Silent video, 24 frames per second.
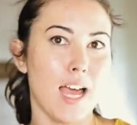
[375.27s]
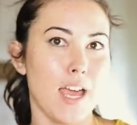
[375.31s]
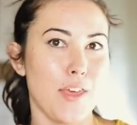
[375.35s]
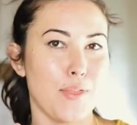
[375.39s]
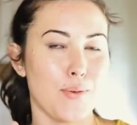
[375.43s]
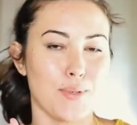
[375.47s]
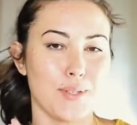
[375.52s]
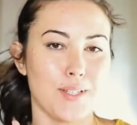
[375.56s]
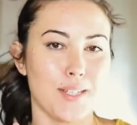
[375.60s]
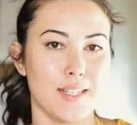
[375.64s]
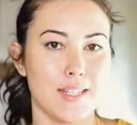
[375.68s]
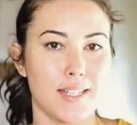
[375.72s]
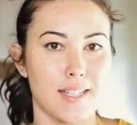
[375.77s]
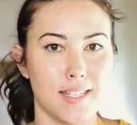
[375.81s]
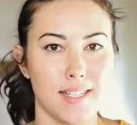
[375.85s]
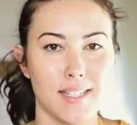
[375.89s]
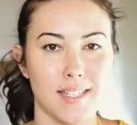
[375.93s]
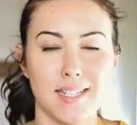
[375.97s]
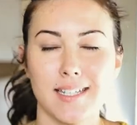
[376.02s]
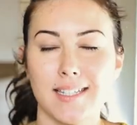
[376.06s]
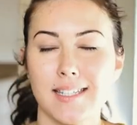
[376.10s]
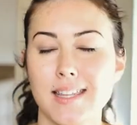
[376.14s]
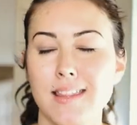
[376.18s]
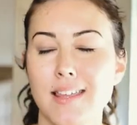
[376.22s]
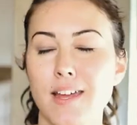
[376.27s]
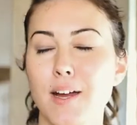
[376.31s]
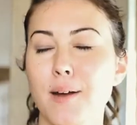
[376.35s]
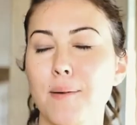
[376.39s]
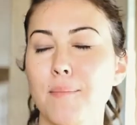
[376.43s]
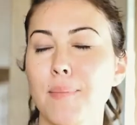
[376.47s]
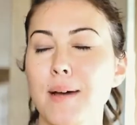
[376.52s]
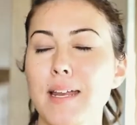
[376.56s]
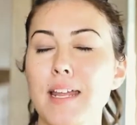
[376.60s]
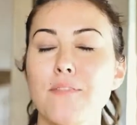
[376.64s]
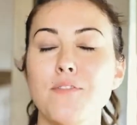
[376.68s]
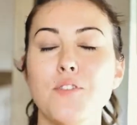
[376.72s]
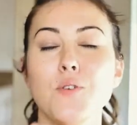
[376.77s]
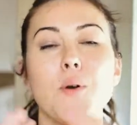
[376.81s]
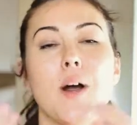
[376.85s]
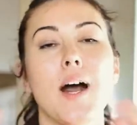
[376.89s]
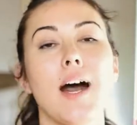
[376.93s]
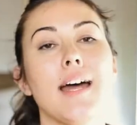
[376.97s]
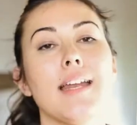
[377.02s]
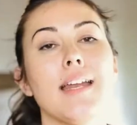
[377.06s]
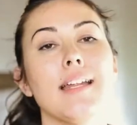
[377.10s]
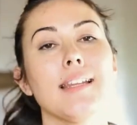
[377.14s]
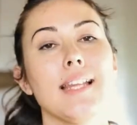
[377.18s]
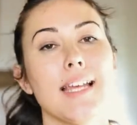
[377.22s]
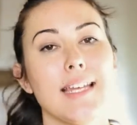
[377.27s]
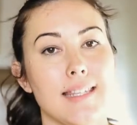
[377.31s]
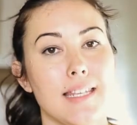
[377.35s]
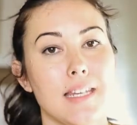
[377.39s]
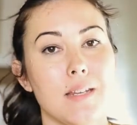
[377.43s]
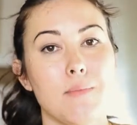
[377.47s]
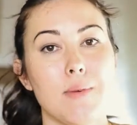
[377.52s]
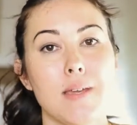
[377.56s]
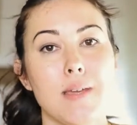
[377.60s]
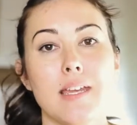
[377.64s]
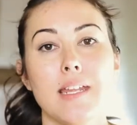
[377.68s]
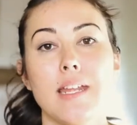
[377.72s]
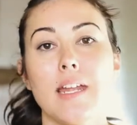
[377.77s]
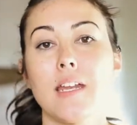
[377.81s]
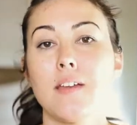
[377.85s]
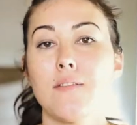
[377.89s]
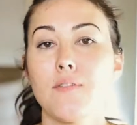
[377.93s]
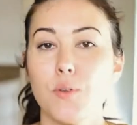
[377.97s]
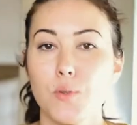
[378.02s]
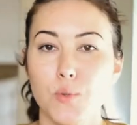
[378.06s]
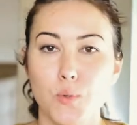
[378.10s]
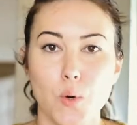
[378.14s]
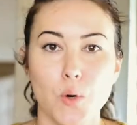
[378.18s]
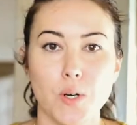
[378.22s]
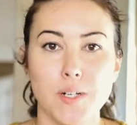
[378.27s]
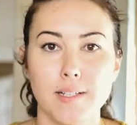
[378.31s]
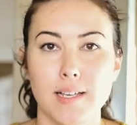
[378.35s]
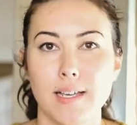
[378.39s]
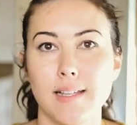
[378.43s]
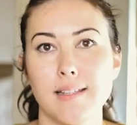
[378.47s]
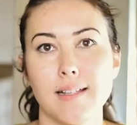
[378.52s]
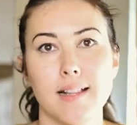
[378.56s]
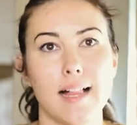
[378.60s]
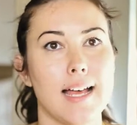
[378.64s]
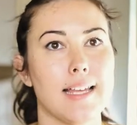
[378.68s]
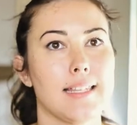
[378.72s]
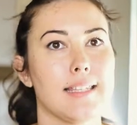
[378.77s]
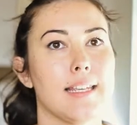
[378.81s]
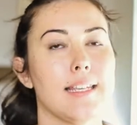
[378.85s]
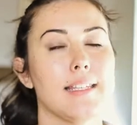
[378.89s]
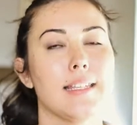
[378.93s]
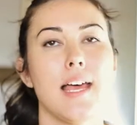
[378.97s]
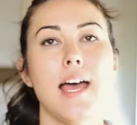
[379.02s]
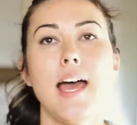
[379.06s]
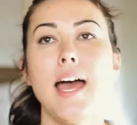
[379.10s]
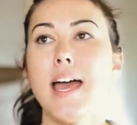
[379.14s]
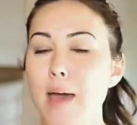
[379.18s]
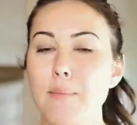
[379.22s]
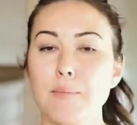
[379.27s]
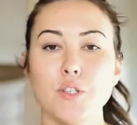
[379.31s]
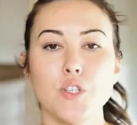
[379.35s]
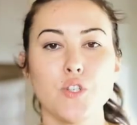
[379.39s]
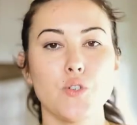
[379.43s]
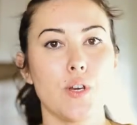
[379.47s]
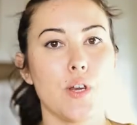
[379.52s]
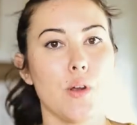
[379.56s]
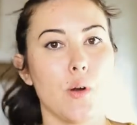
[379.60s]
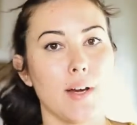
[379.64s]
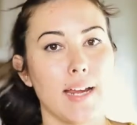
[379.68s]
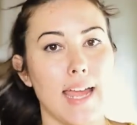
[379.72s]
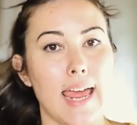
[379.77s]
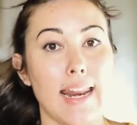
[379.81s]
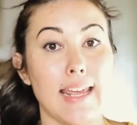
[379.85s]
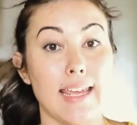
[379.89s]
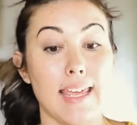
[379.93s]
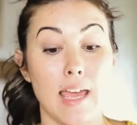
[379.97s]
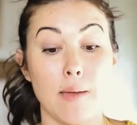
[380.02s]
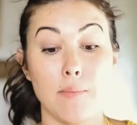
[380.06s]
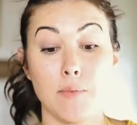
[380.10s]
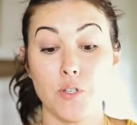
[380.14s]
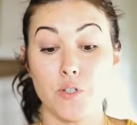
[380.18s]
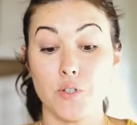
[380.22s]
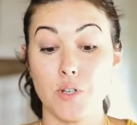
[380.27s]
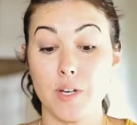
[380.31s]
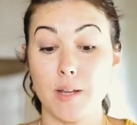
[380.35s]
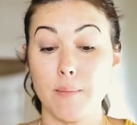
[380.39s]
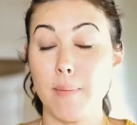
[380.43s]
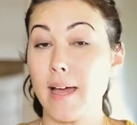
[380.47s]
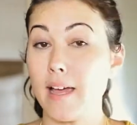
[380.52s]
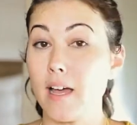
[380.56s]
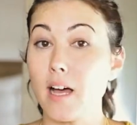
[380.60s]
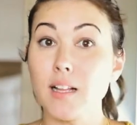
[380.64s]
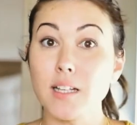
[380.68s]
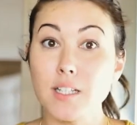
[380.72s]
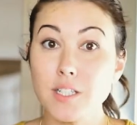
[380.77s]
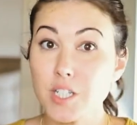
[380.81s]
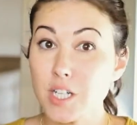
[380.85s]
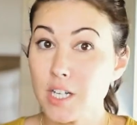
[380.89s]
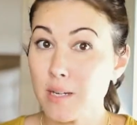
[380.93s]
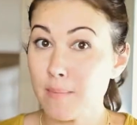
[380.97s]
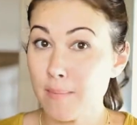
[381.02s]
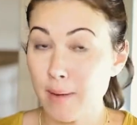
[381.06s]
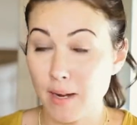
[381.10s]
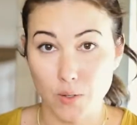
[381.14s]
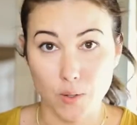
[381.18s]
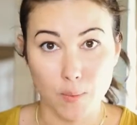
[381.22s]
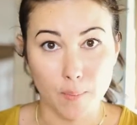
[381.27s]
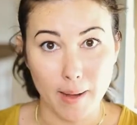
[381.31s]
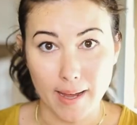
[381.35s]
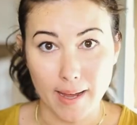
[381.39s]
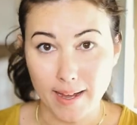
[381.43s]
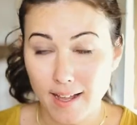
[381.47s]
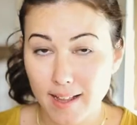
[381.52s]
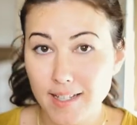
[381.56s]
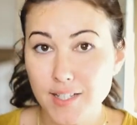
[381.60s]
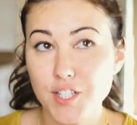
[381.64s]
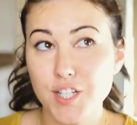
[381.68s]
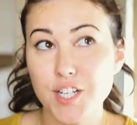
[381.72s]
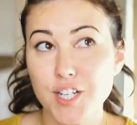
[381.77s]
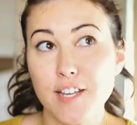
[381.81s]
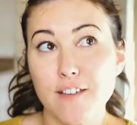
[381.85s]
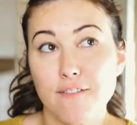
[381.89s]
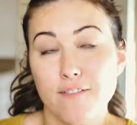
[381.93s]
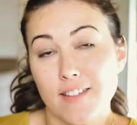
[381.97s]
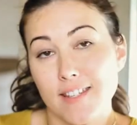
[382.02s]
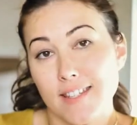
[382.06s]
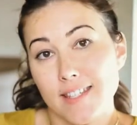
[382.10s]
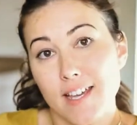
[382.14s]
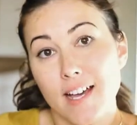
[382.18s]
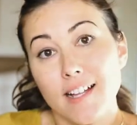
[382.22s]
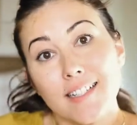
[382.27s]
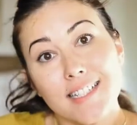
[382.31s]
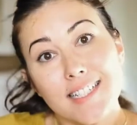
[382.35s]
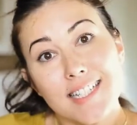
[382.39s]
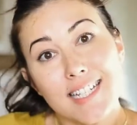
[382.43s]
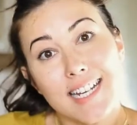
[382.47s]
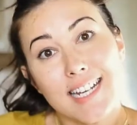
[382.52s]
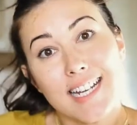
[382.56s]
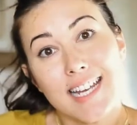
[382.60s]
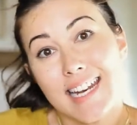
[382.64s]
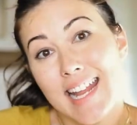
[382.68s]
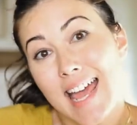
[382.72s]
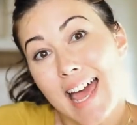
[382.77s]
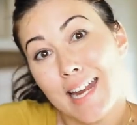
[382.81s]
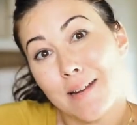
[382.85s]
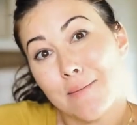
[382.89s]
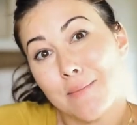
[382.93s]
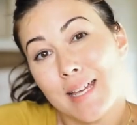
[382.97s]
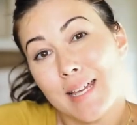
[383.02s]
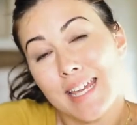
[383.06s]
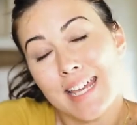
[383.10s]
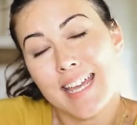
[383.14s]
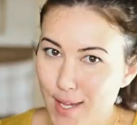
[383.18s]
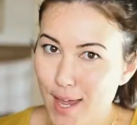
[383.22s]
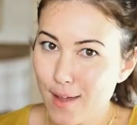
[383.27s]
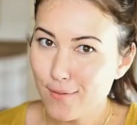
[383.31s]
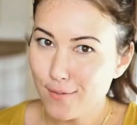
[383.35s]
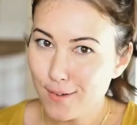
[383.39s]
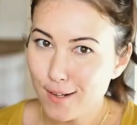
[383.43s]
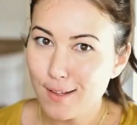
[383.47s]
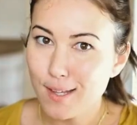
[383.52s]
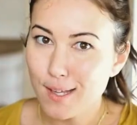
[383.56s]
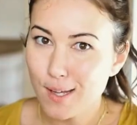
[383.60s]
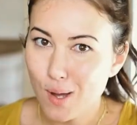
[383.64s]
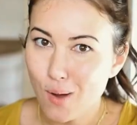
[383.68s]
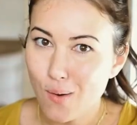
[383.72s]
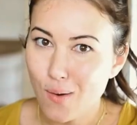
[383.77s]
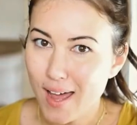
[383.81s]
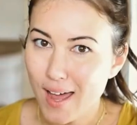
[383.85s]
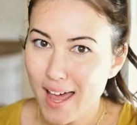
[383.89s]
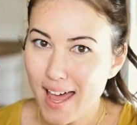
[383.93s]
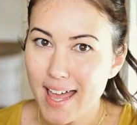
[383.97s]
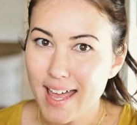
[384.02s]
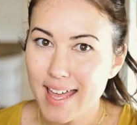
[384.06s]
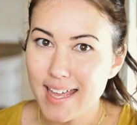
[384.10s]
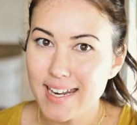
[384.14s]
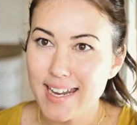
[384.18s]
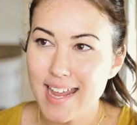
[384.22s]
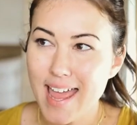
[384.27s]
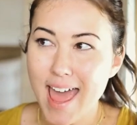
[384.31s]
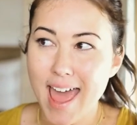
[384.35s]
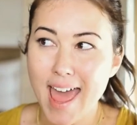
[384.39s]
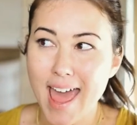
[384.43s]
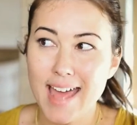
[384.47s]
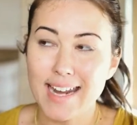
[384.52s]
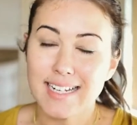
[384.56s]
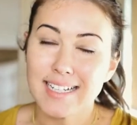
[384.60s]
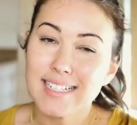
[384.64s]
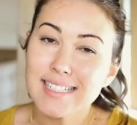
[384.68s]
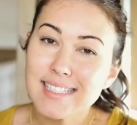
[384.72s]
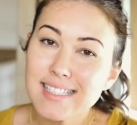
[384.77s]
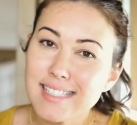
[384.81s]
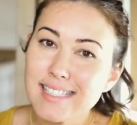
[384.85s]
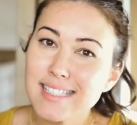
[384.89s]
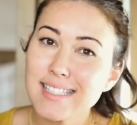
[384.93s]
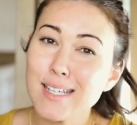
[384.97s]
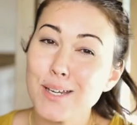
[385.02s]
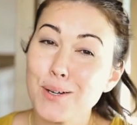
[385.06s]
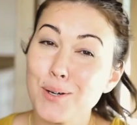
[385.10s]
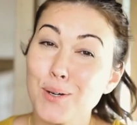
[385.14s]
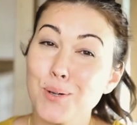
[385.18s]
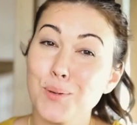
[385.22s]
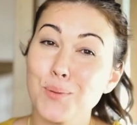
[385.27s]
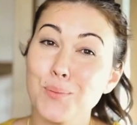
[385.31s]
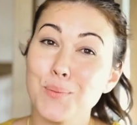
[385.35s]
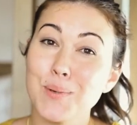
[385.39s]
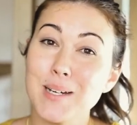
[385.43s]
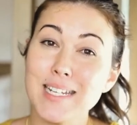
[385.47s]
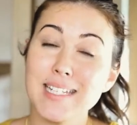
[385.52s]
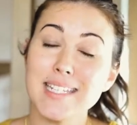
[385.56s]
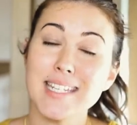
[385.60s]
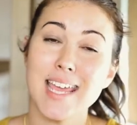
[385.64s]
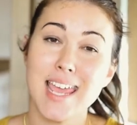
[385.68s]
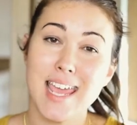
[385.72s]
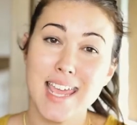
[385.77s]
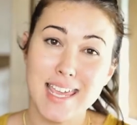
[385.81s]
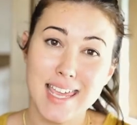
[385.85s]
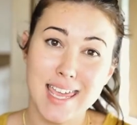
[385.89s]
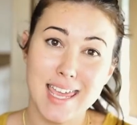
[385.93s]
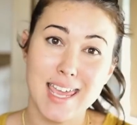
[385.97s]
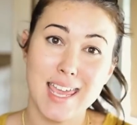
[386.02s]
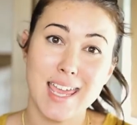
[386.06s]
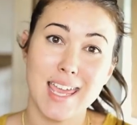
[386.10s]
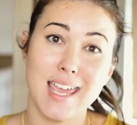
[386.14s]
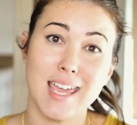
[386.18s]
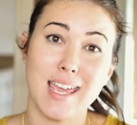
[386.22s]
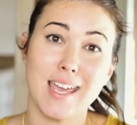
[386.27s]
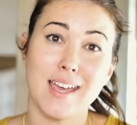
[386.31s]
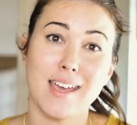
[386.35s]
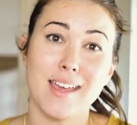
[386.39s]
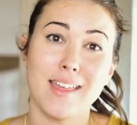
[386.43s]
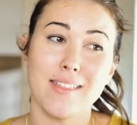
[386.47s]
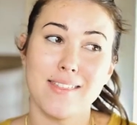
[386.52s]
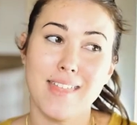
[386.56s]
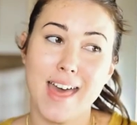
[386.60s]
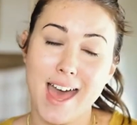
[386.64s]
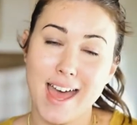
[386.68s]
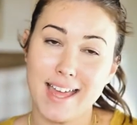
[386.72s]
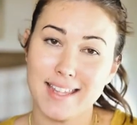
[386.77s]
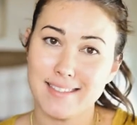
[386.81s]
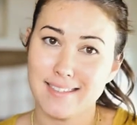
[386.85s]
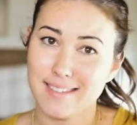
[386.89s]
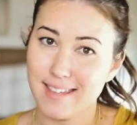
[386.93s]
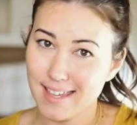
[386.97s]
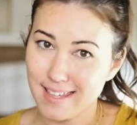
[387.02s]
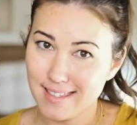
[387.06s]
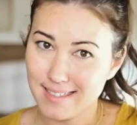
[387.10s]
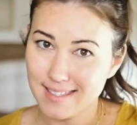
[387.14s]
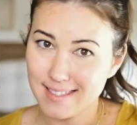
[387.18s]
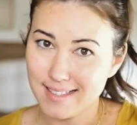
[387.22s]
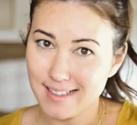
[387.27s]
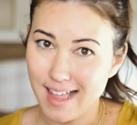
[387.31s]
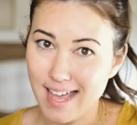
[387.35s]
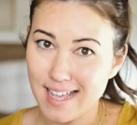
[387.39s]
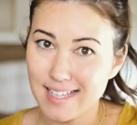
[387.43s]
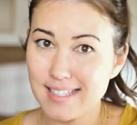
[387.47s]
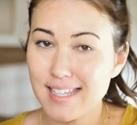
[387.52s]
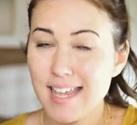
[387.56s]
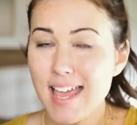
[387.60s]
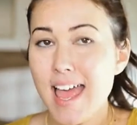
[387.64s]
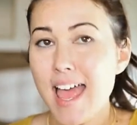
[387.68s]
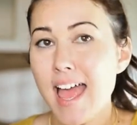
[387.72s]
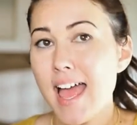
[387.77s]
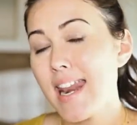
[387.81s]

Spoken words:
I threw statistics in there. But if you got less than a B in any of those core science classes, chemistry, organic chemistry, biology, microbiology, physiology, anatomy, definitely go ahead and consider retaking that science class.